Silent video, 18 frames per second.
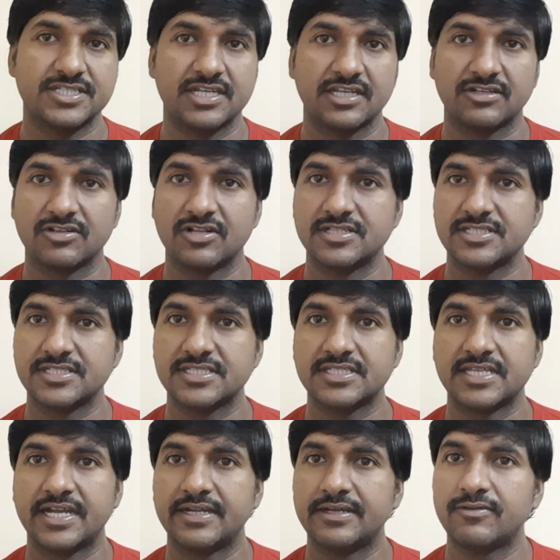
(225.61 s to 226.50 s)
technologies
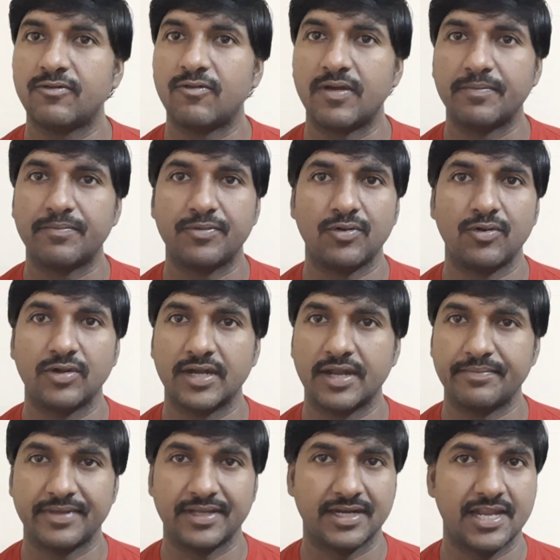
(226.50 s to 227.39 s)
and one
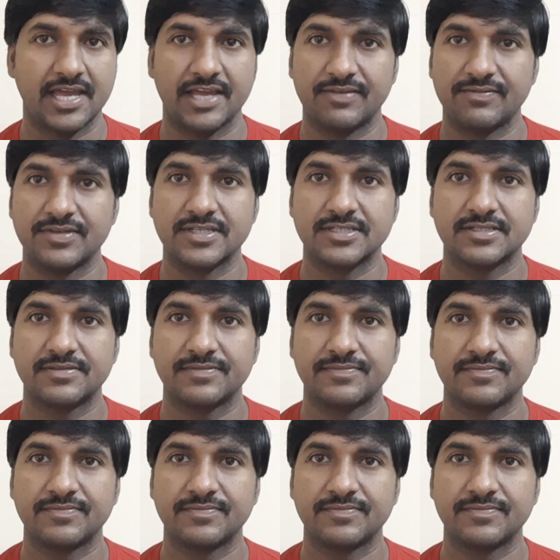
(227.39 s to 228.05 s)
programming language.